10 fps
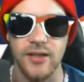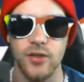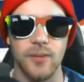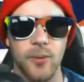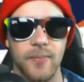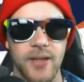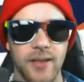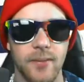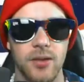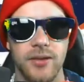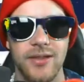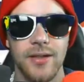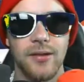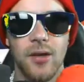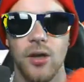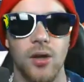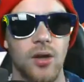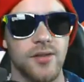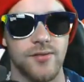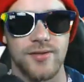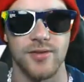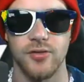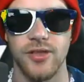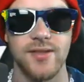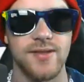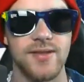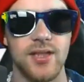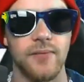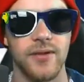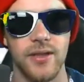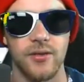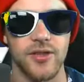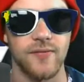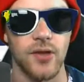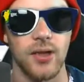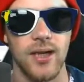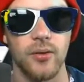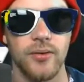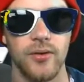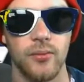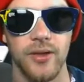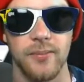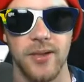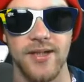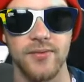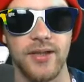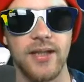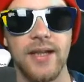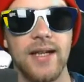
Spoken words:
You can put peanut butter in there, all sorts of treats and stuff, and it'll just fall out, you know, when he plays with it.